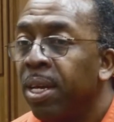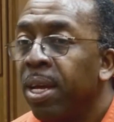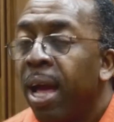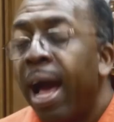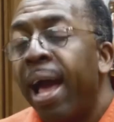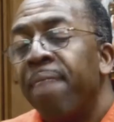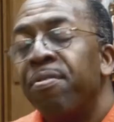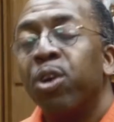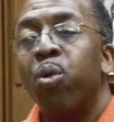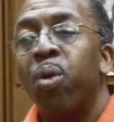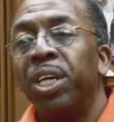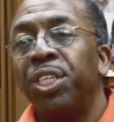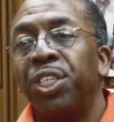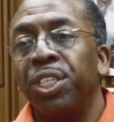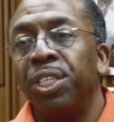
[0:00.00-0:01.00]
I have a
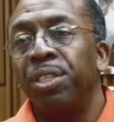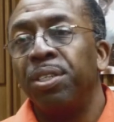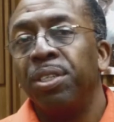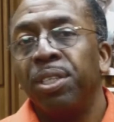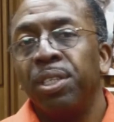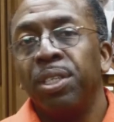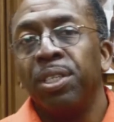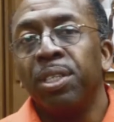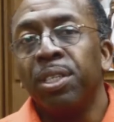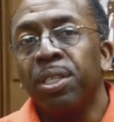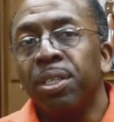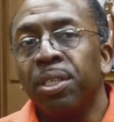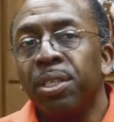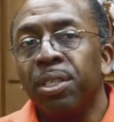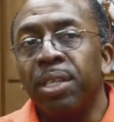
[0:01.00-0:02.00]
question
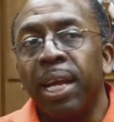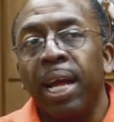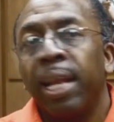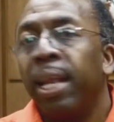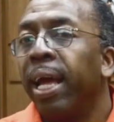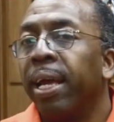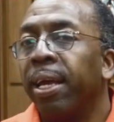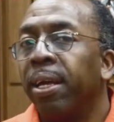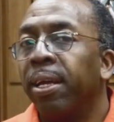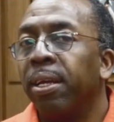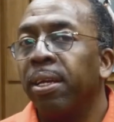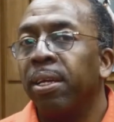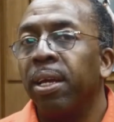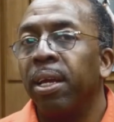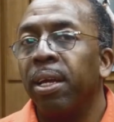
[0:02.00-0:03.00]
that I like
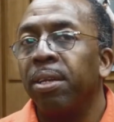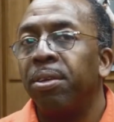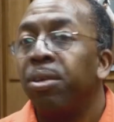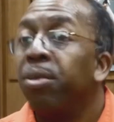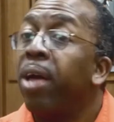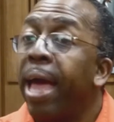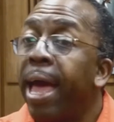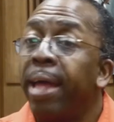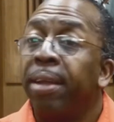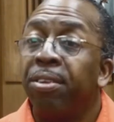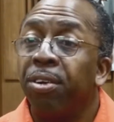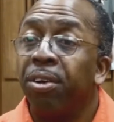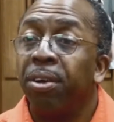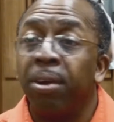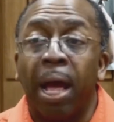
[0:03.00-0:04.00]
to
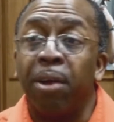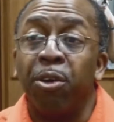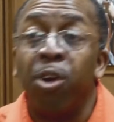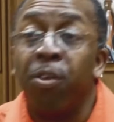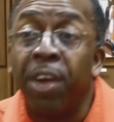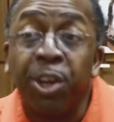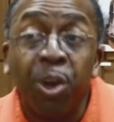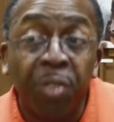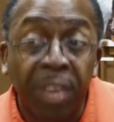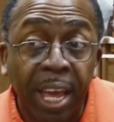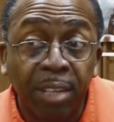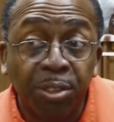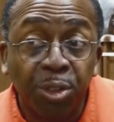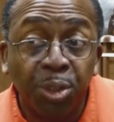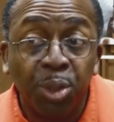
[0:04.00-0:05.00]
answer. I don't know if I know the
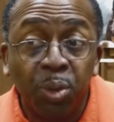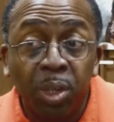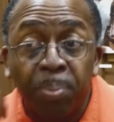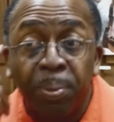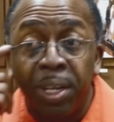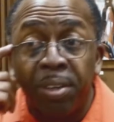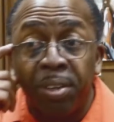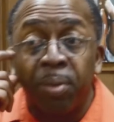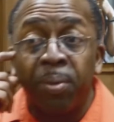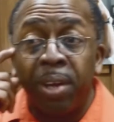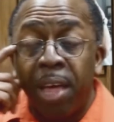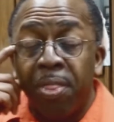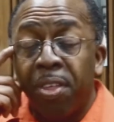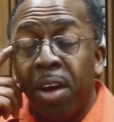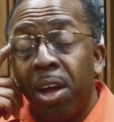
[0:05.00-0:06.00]
answer to it, but it's something
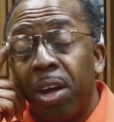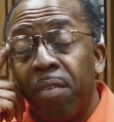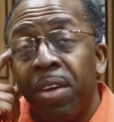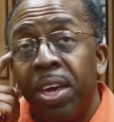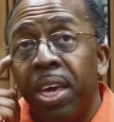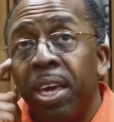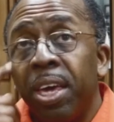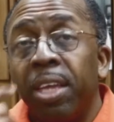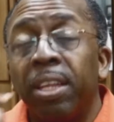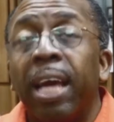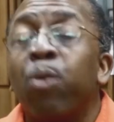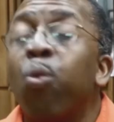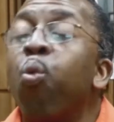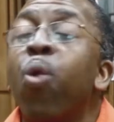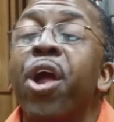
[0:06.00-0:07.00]
I thought of, is
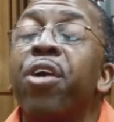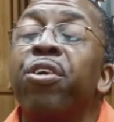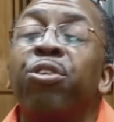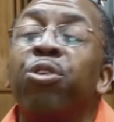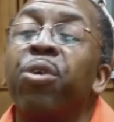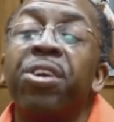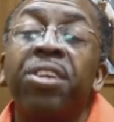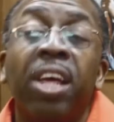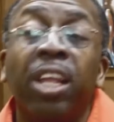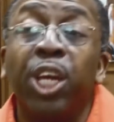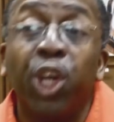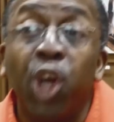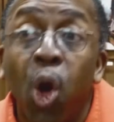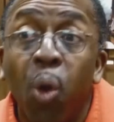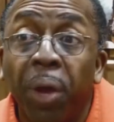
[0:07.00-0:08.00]
like, where is
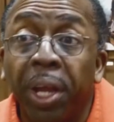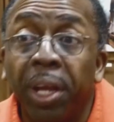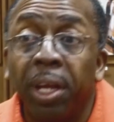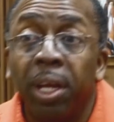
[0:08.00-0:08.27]
storytelling going?